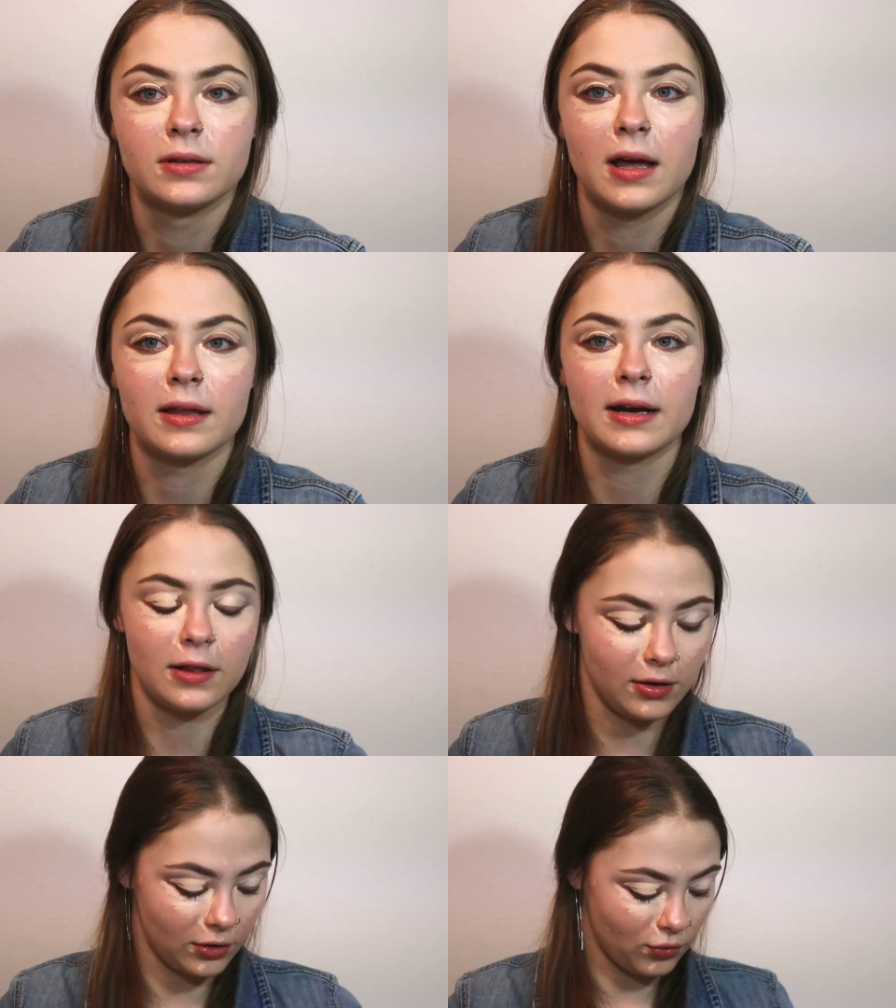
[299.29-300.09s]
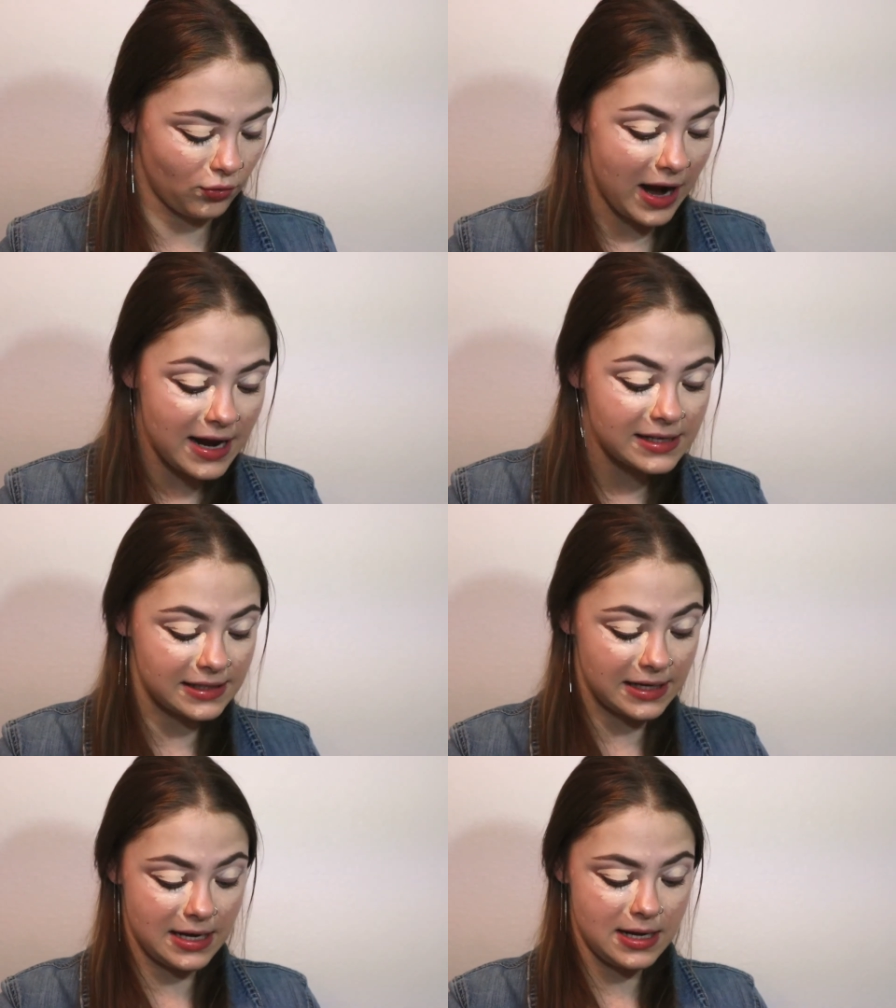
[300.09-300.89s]
now that I look
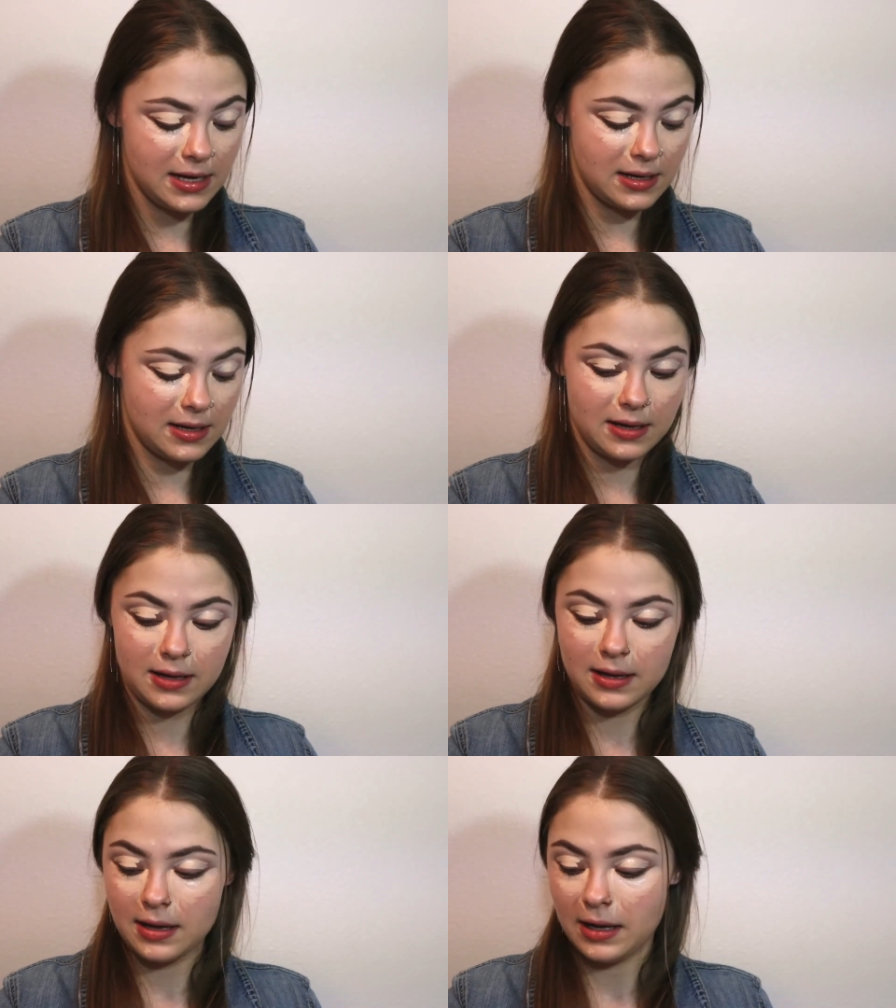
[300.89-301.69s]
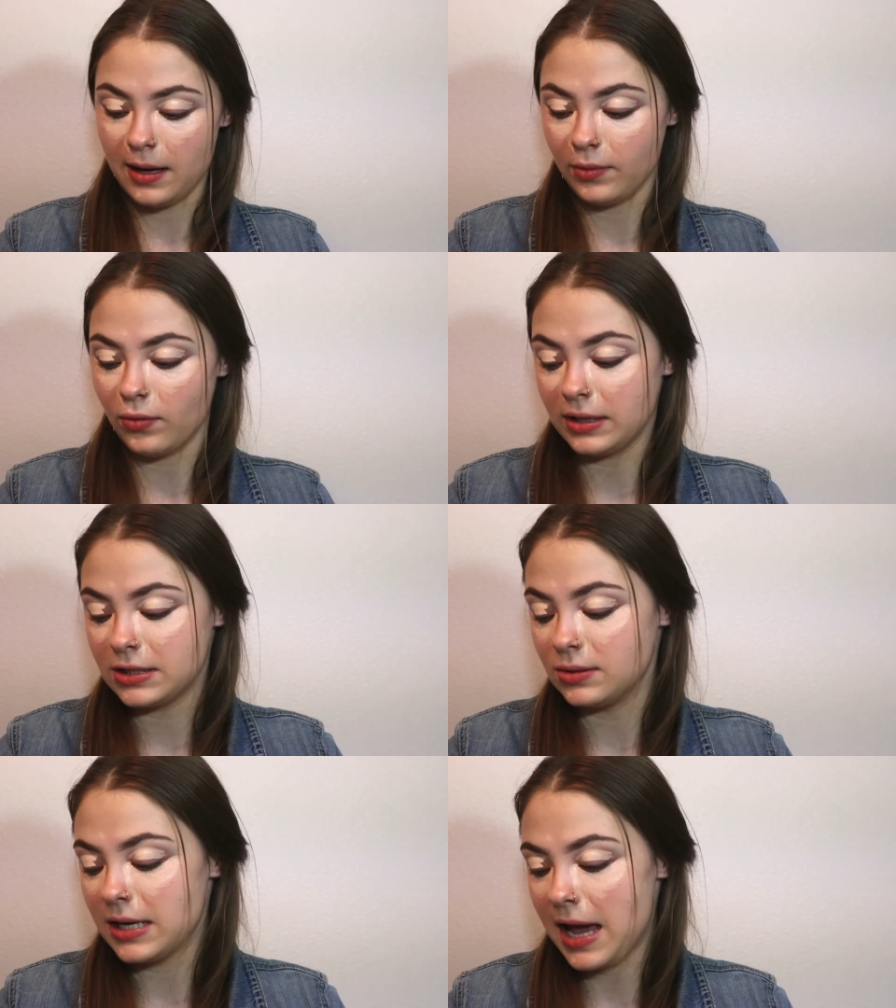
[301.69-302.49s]
crazy, I'm going
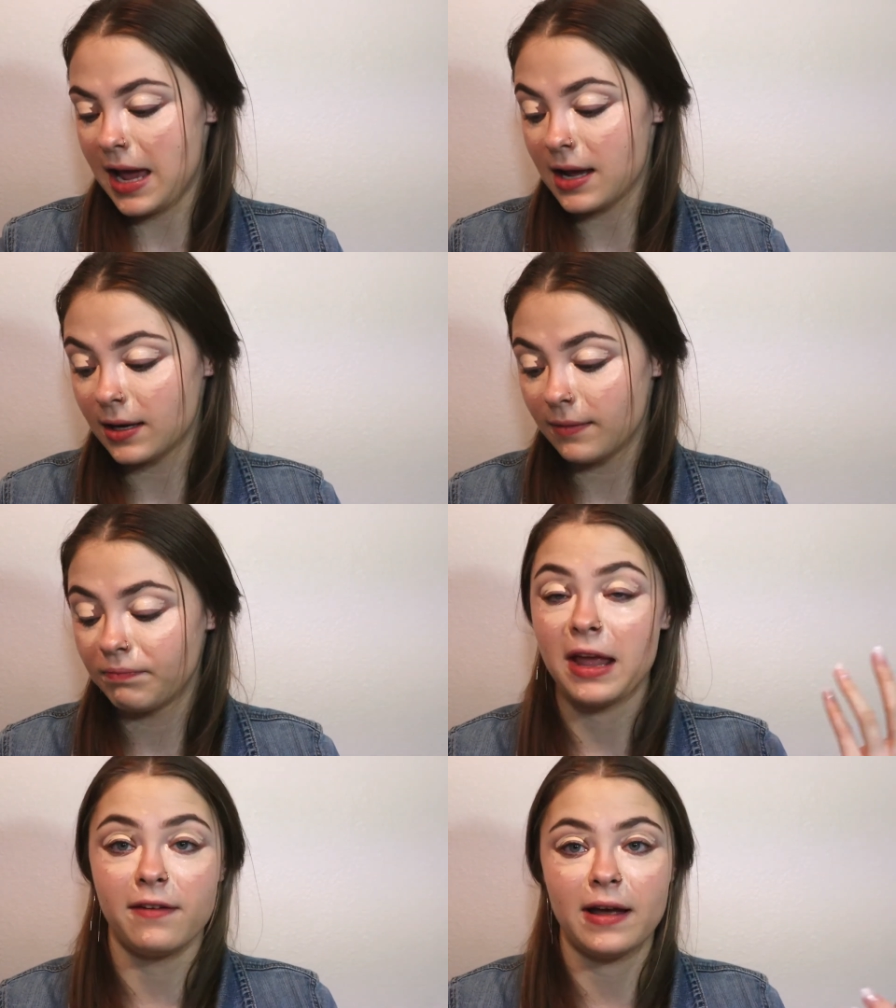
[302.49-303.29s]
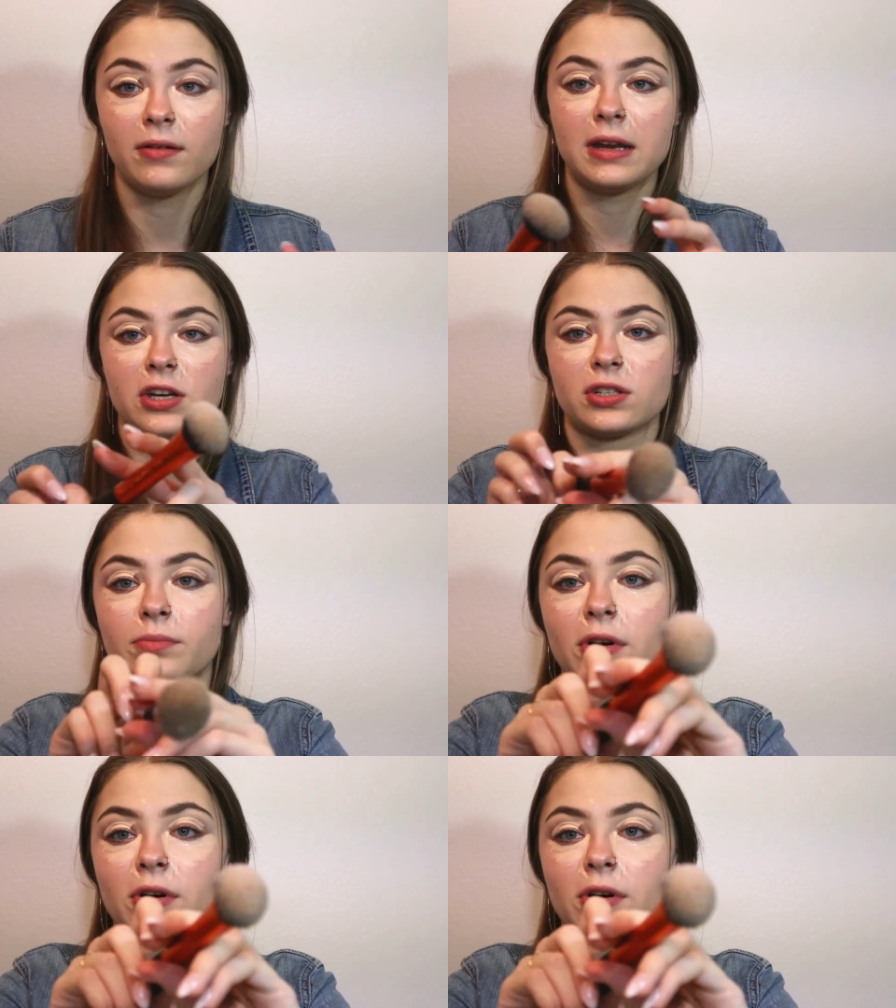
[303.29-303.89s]
to take a foundation